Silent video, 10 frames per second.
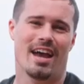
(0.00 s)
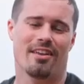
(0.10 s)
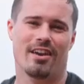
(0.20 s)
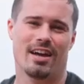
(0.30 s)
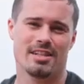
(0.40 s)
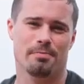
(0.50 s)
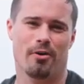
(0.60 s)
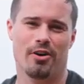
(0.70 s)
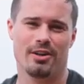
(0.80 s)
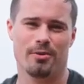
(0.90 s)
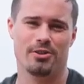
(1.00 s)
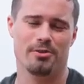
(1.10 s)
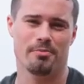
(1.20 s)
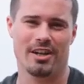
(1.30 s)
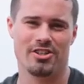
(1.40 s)
And the last point I want
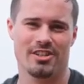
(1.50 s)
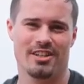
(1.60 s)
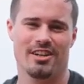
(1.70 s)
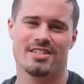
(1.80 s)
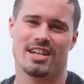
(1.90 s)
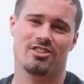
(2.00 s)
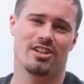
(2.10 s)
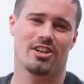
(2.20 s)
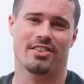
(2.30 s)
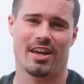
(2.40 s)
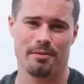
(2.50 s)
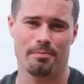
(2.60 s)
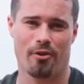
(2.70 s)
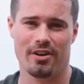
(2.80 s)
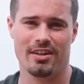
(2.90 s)
to mention here is actually not that
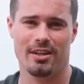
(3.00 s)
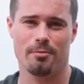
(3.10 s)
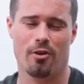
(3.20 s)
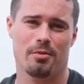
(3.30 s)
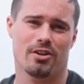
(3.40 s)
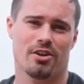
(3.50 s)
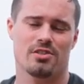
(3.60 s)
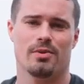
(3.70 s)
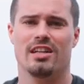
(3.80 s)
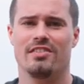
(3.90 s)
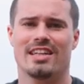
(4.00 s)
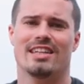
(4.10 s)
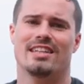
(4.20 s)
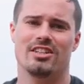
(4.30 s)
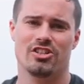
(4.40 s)
important anymore, because we're living
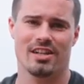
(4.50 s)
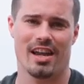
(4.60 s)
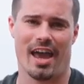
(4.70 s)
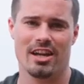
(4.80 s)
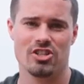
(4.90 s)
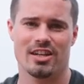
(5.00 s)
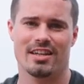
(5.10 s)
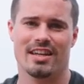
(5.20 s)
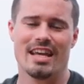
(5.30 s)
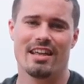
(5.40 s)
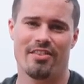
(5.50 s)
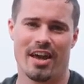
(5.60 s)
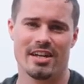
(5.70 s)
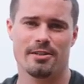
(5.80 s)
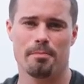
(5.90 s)
in a digital age, and
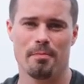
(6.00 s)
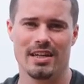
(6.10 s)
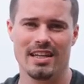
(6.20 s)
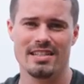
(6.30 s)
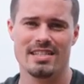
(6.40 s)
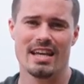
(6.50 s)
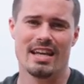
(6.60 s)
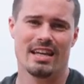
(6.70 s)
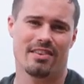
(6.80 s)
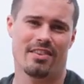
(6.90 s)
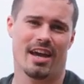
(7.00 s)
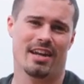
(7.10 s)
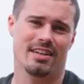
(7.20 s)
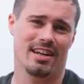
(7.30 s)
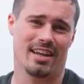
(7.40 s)
that means
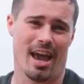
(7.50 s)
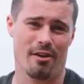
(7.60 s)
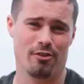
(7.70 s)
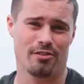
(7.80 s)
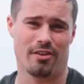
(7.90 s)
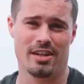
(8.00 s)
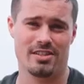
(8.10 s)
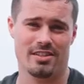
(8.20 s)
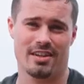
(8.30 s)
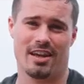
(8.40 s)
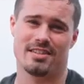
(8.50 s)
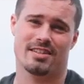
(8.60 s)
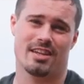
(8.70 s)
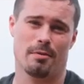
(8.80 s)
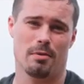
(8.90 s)
that nearly every device today
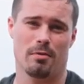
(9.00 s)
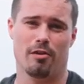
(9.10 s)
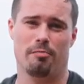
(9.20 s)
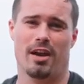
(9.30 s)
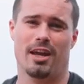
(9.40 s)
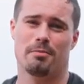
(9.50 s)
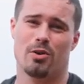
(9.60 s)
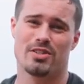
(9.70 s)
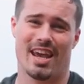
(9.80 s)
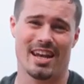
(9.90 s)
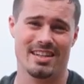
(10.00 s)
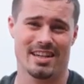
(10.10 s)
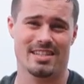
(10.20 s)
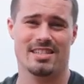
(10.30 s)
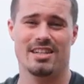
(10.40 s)
is capable of playing both
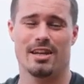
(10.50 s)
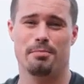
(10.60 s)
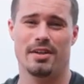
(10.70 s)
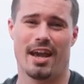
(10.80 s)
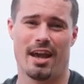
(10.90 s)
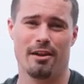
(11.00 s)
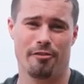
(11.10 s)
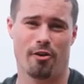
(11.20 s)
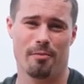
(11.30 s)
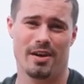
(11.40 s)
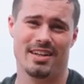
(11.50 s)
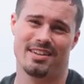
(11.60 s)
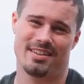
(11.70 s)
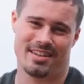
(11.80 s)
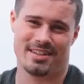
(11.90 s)
NTSC and PAL format.
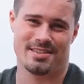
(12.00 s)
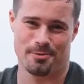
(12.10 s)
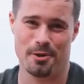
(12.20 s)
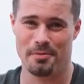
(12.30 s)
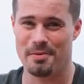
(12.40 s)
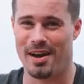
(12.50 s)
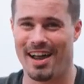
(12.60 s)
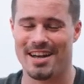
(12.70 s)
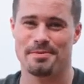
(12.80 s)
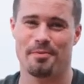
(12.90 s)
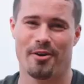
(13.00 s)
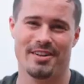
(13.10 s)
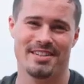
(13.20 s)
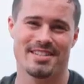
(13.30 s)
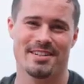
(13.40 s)
And that would be my last
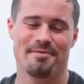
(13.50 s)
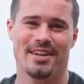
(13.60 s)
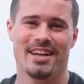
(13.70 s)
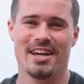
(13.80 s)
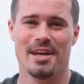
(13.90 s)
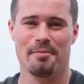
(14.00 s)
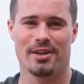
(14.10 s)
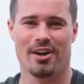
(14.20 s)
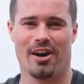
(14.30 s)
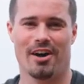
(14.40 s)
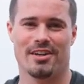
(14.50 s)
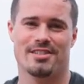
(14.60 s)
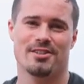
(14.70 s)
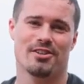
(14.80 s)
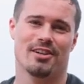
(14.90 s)
point here, simply
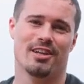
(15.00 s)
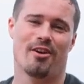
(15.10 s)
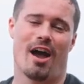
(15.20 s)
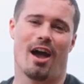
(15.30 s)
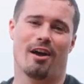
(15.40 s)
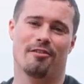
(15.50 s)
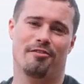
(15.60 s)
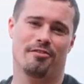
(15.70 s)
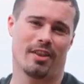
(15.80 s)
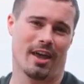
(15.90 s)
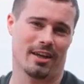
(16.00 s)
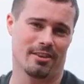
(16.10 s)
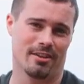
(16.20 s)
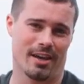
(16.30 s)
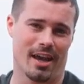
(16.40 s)
because usually you have like
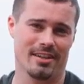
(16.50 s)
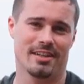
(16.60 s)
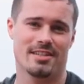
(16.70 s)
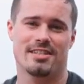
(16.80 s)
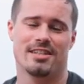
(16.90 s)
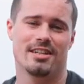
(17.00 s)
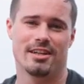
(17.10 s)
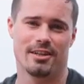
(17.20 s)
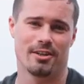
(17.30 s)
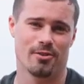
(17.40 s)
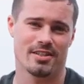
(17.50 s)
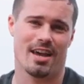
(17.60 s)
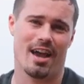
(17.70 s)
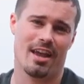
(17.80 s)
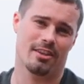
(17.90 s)
the NTSC in the
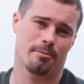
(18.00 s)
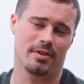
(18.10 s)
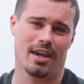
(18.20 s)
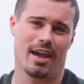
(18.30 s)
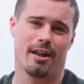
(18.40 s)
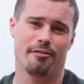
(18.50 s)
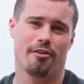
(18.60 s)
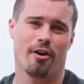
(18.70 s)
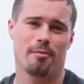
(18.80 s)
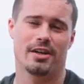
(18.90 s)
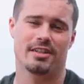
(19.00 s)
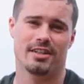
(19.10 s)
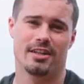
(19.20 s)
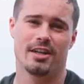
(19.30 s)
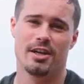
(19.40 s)
USA and the PAL format
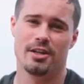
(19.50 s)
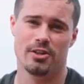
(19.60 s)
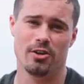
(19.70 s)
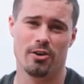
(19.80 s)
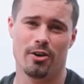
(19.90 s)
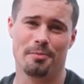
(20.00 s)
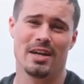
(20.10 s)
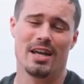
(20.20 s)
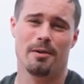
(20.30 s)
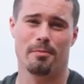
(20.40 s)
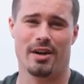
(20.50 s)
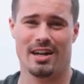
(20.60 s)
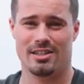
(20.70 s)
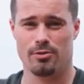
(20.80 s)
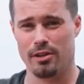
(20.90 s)
in Europe,
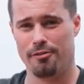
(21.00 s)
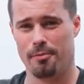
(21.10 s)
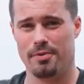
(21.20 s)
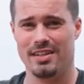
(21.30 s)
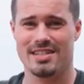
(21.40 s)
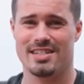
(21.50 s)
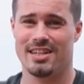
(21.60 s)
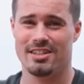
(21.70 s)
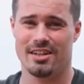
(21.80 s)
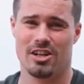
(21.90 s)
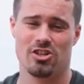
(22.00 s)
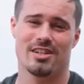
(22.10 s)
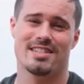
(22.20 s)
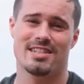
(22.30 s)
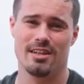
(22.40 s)
but 24p is the
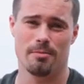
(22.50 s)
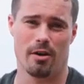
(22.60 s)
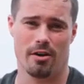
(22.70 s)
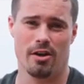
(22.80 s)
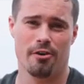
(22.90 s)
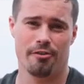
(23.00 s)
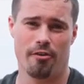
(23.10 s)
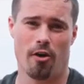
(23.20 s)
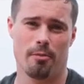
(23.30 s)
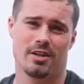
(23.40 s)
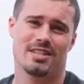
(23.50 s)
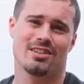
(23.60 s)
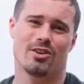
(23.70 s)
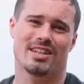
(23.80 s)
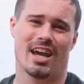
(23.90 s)
international cinema format,
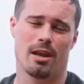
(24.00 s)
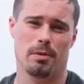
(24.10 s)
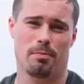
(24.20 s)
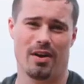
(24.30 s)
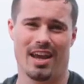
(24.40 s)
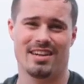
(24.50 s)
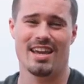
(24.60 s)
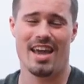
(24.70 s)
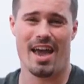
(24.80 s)
so it can be played